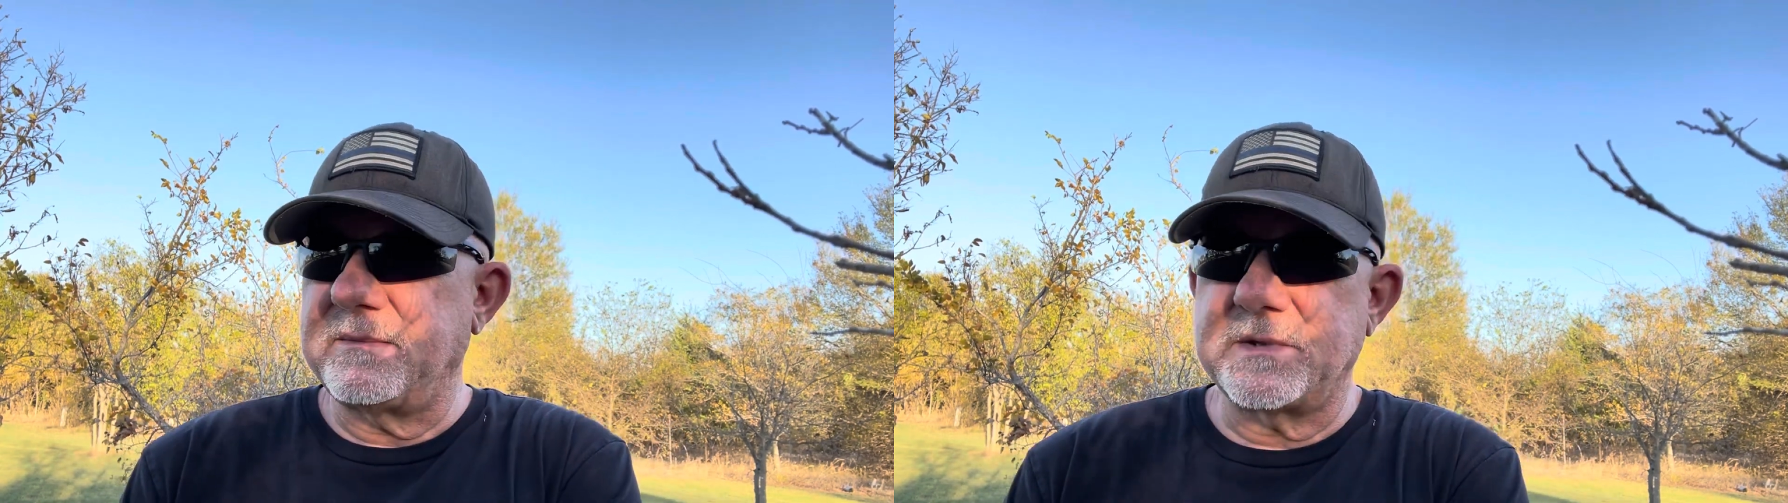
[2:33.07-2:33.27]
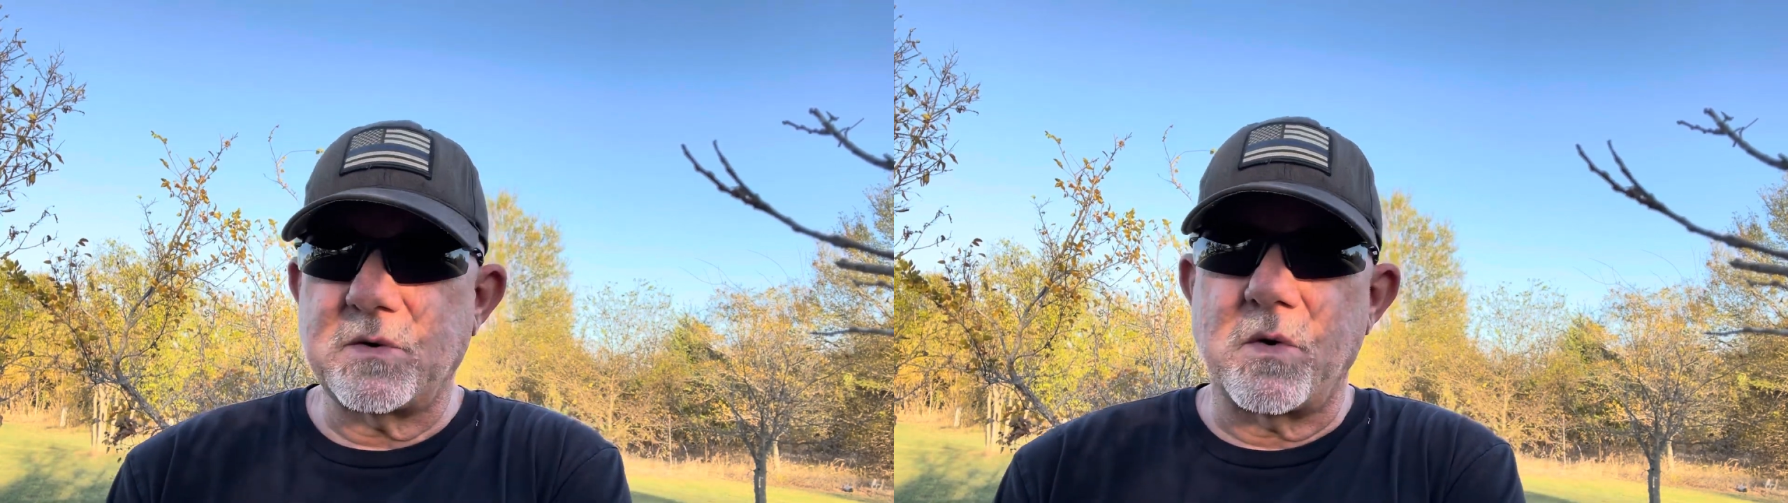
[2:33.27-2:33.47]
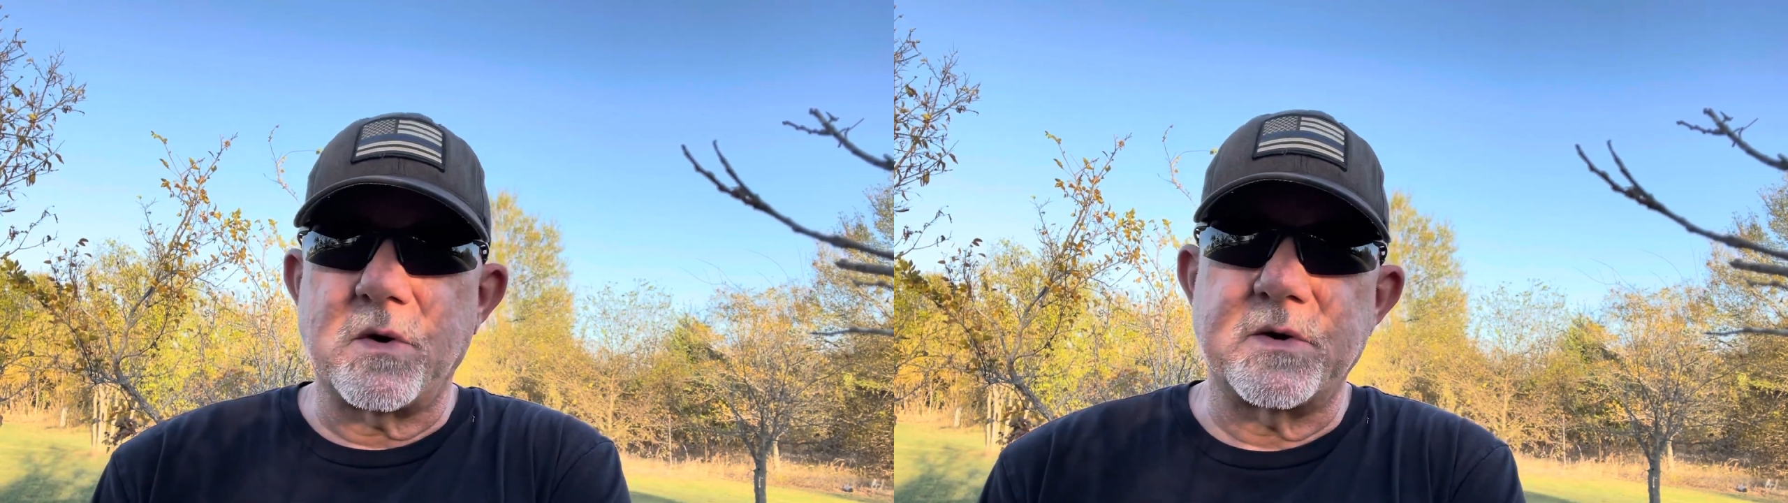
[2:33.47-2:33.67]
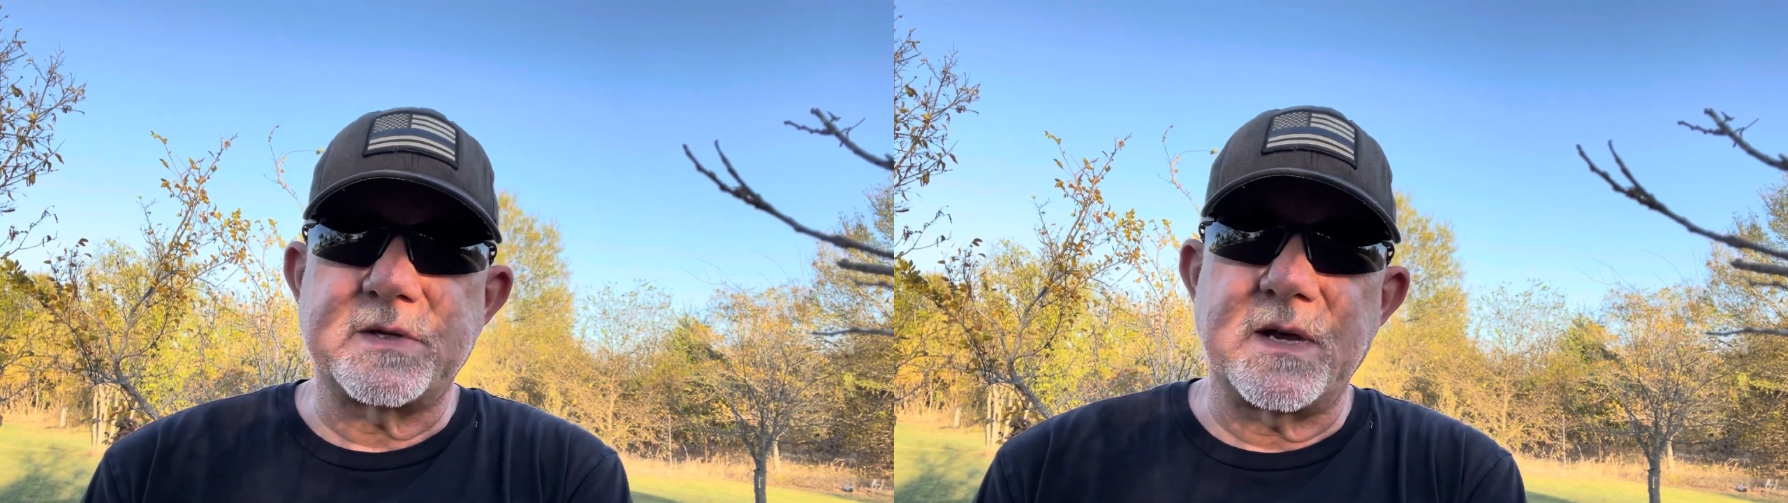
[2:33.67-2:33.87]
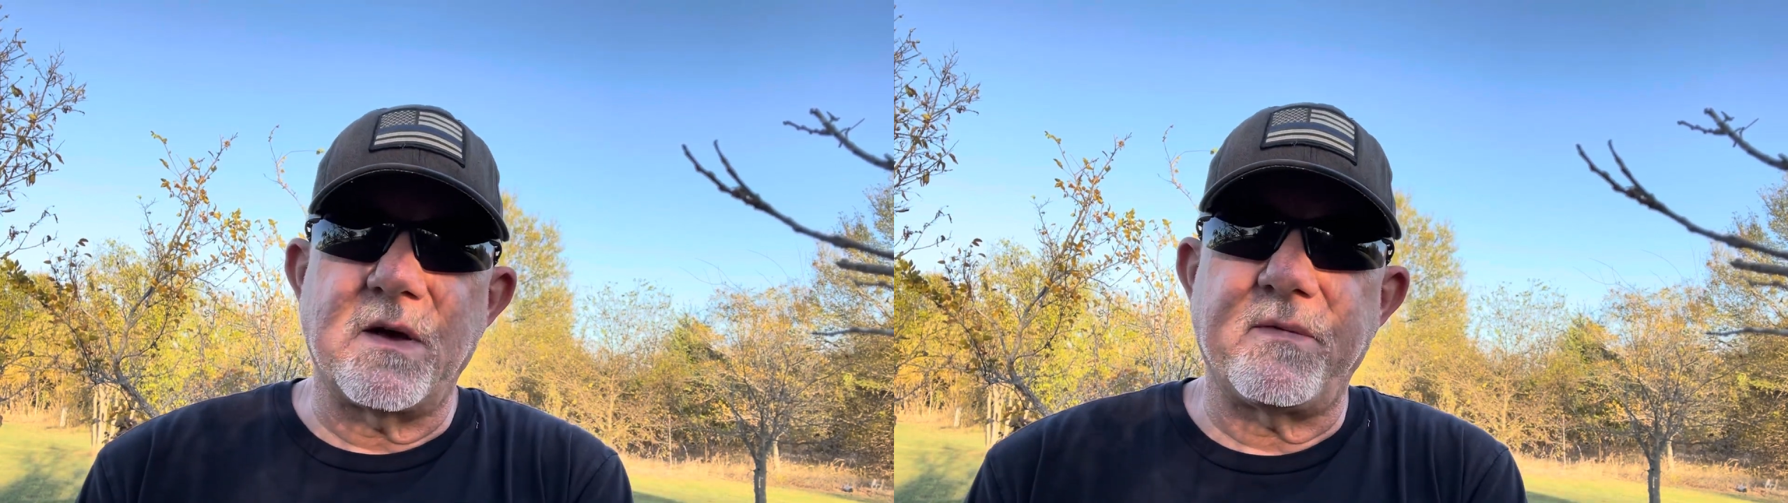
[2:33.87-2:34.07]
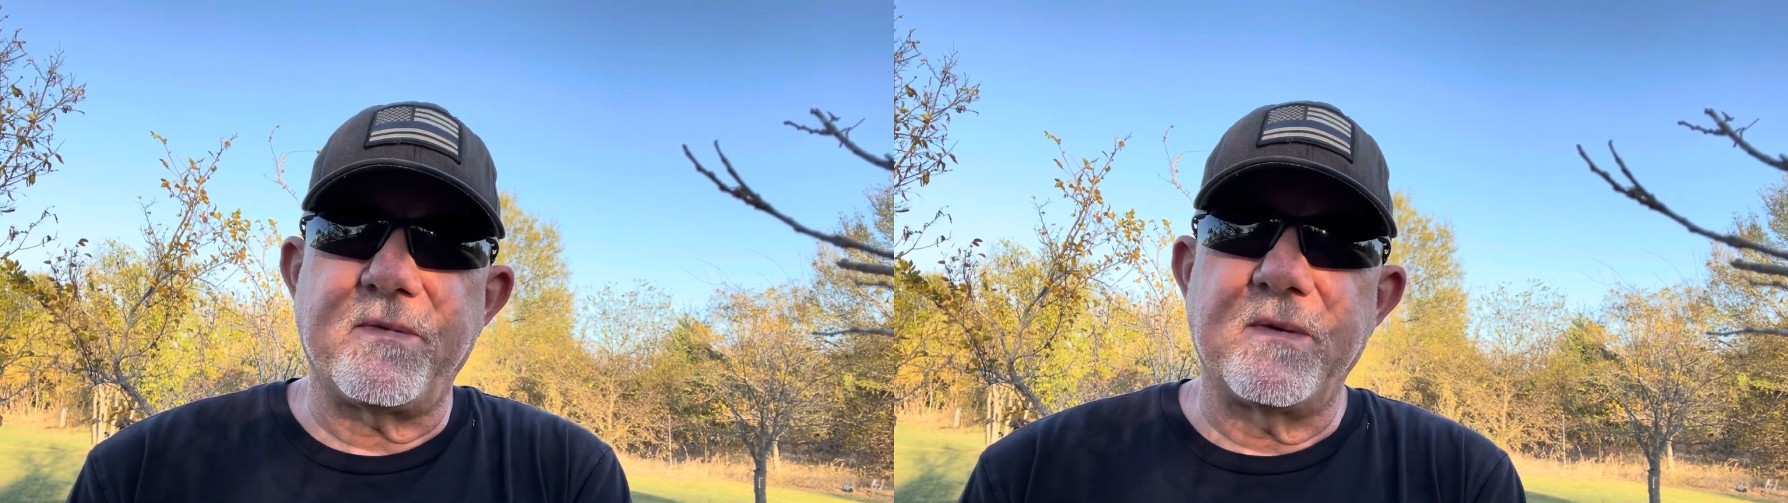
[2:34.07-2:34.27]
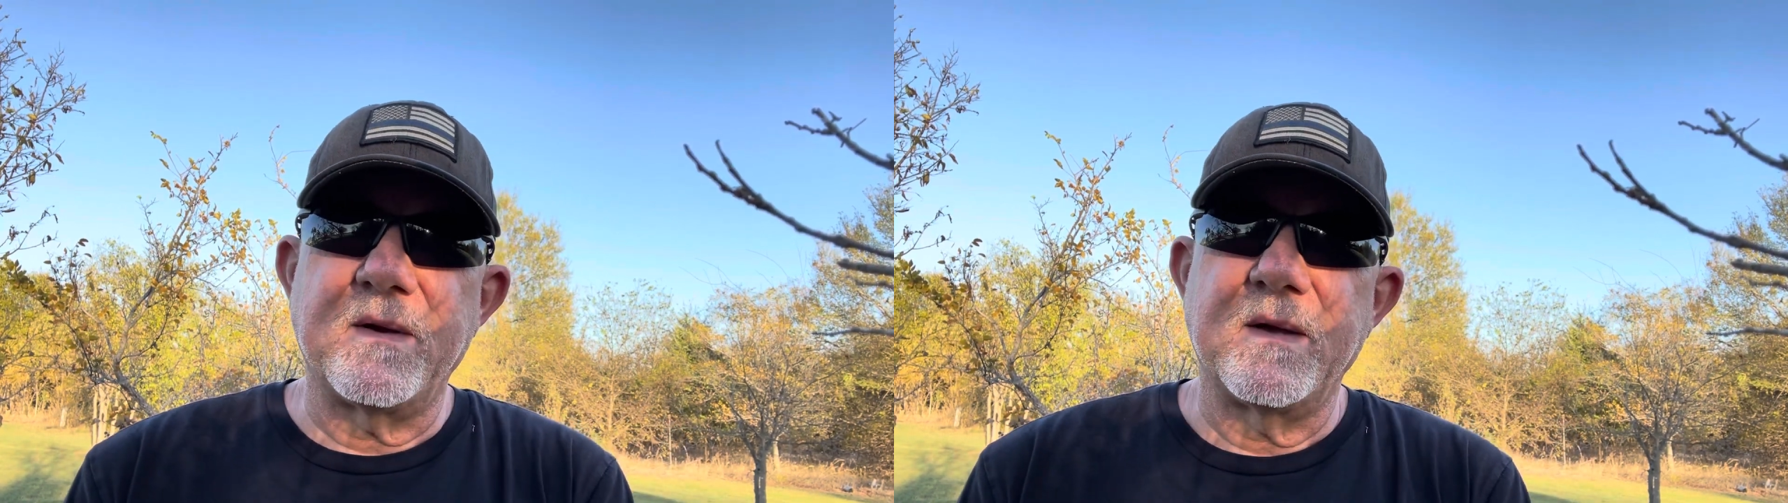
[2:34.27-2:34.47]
scored herself